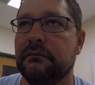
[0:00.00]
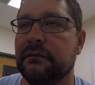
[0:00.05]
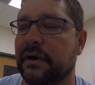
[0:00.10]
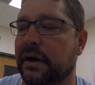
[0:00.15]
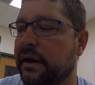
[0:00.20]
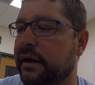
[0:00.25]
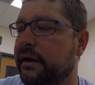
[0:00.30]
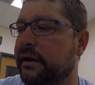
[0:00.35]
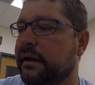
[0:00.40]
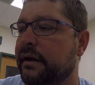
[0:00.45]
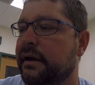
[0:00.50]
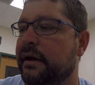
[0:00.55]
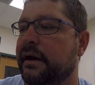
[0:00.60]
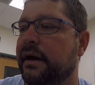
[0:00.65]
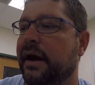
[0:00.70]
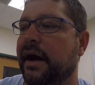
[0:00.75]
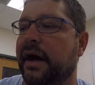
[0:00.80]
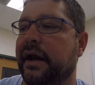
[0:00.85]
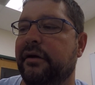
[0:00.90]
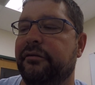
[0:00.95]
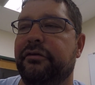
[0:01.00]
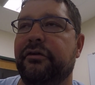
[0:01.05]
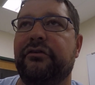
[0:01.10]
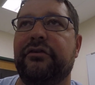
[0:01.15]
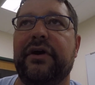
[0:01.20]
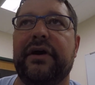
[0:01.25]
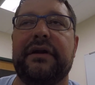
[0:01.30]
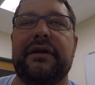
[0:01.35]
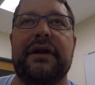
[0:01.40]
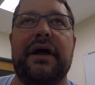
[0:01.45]
Okay? And if you
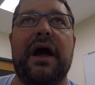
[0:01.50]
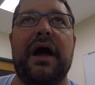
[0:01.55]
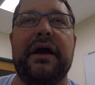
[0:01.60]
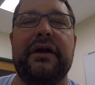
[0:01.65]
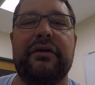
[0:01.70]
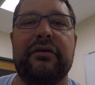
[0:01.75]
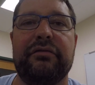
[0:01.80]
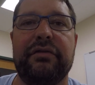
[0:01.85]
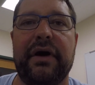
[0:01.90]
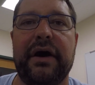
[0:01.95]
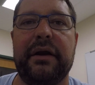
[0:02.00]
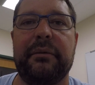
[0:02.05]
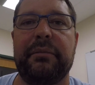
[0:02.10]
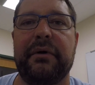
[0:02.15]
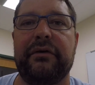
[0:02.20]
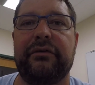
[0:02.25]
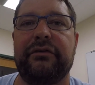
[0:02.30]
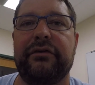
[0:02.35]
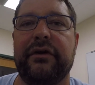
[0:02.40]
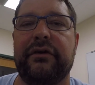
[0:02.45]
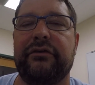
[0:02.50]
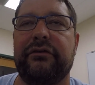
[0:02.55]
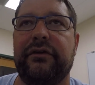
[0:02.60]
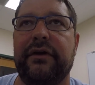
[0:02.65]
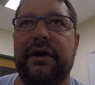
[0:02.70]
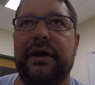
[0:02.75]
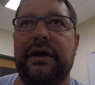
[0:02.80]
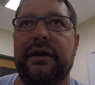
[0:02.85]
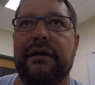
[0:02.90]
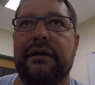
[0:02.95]
take 9 divided by
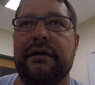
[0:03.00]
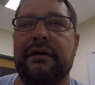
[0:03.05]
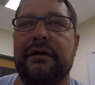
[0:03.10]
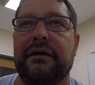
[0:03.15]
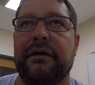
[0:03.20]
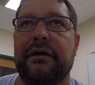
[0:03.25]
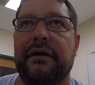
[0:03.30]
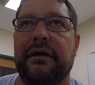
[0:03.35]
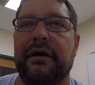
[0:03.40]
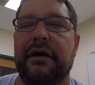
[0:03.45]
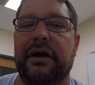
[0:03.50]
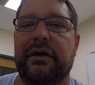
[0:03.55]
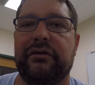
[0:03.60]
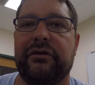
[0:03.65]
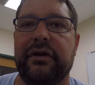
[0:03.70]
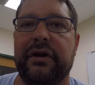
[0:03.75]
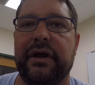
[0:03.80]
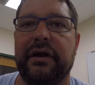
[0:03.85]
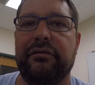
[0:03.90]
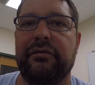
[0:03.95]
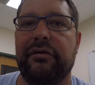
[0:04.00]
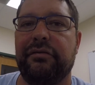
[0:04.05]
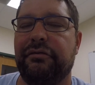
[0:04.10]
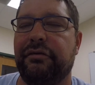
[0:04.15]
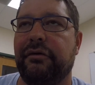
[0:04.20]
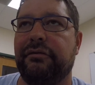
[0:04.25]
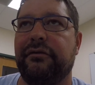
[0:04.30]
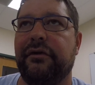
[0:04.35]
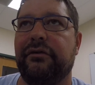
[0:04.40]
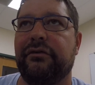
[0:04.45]
16, it's going to give you
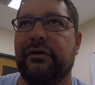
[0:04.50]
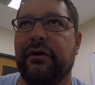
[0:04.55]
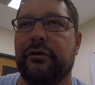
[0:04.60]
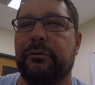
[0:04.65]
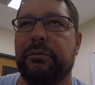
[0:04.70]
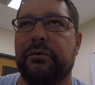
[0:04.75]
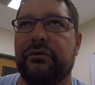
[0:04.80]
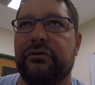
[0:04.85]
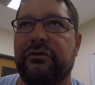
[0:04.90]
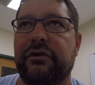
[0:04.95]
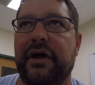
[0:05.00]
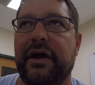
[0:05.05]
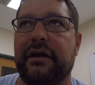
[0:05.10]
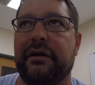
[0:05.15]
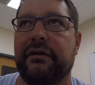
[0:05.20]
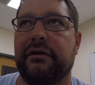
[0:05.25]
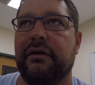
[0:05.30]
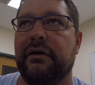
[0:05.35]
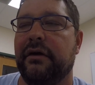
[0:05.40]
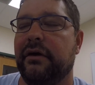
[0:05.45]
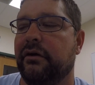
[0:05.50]
56%.